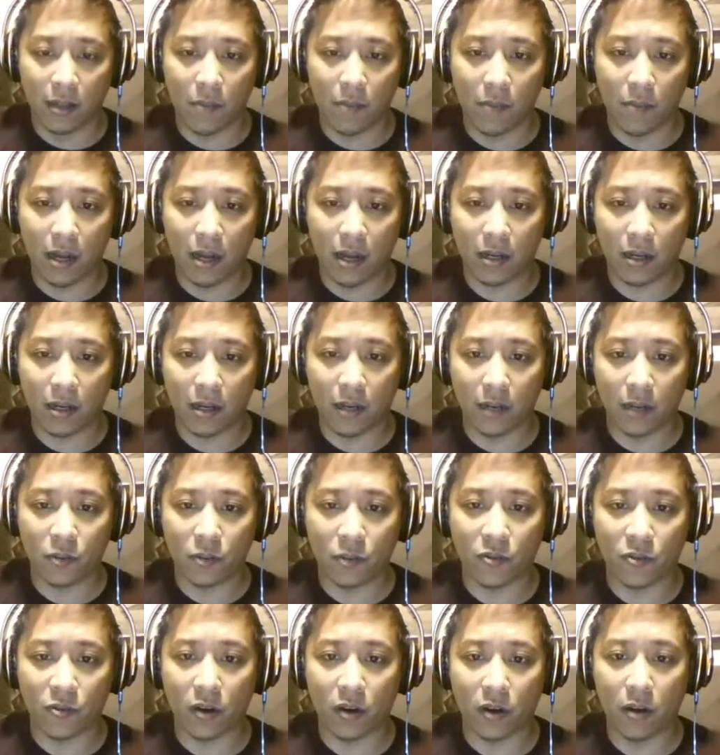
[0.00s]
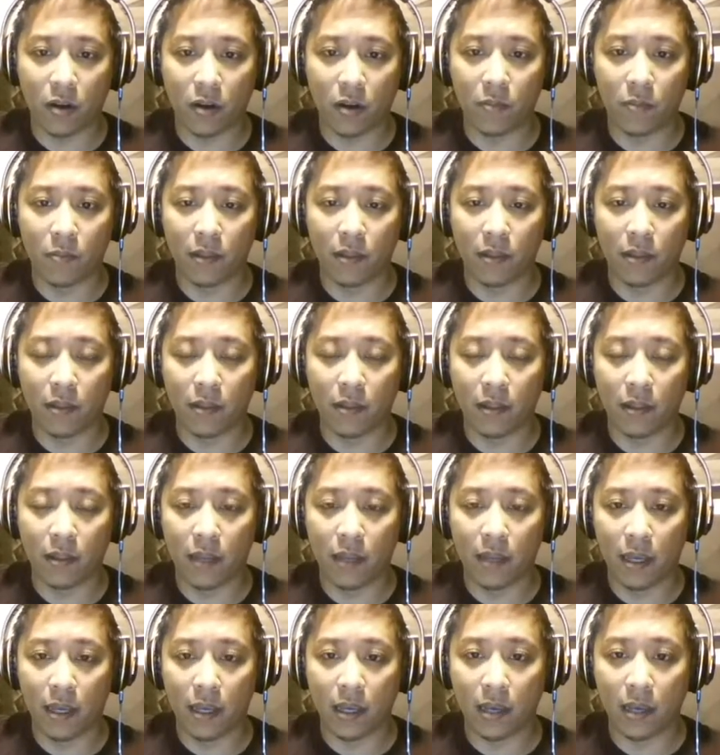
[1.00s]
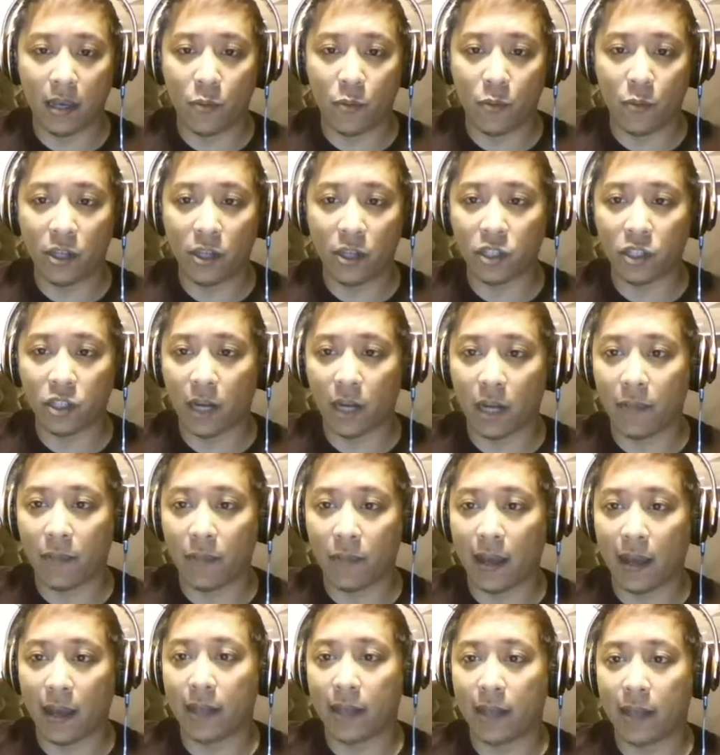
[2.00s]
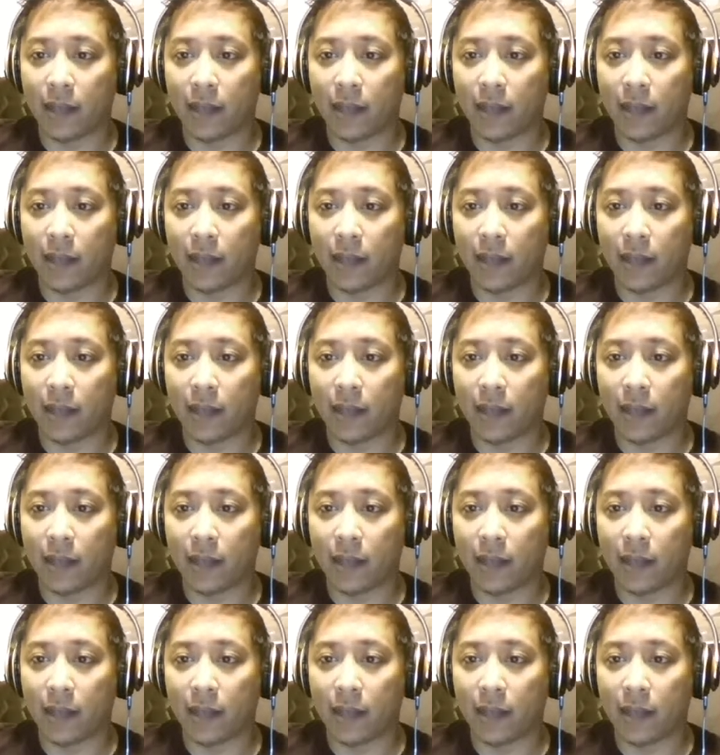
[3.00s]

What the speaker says: mock-ups from the print shop that